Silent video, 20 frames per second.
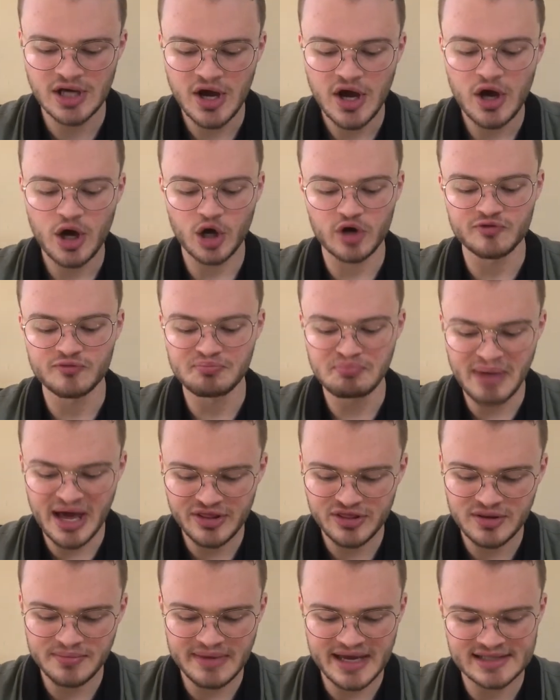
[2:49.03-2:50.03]
of
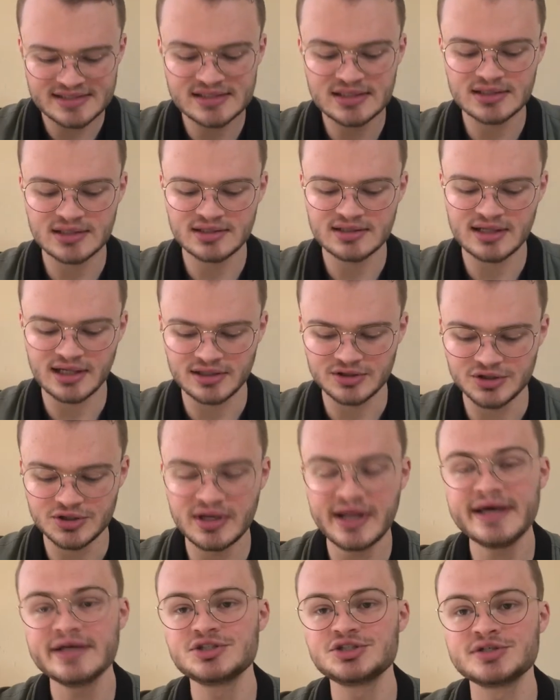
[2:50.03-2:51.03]
mathematical
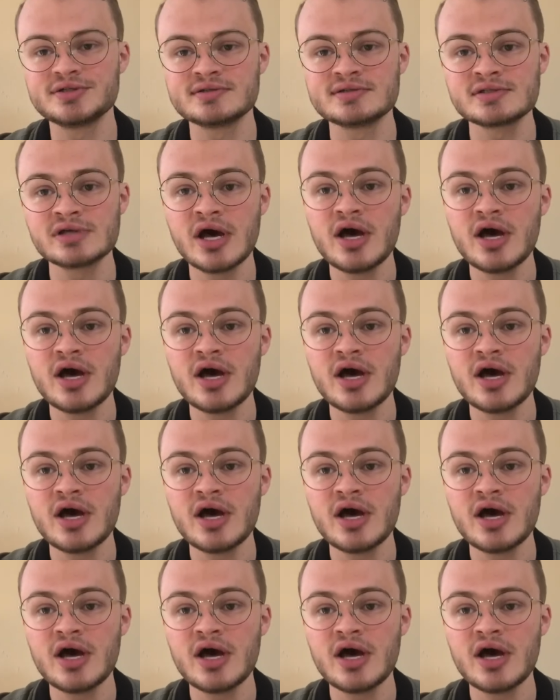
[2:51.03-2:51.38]
calculations,